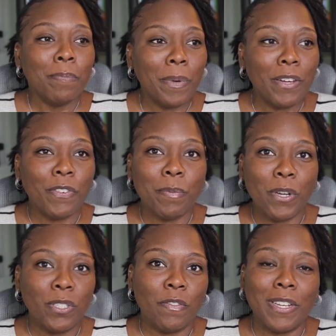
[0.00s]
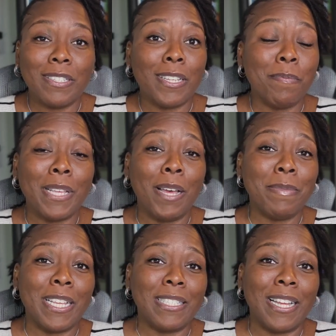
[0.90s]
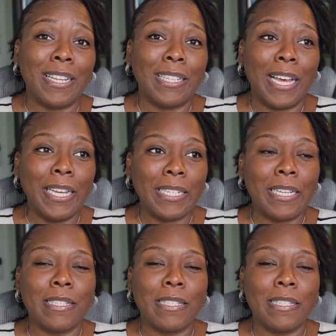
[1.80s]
But for most of us, sometimes that's not likely.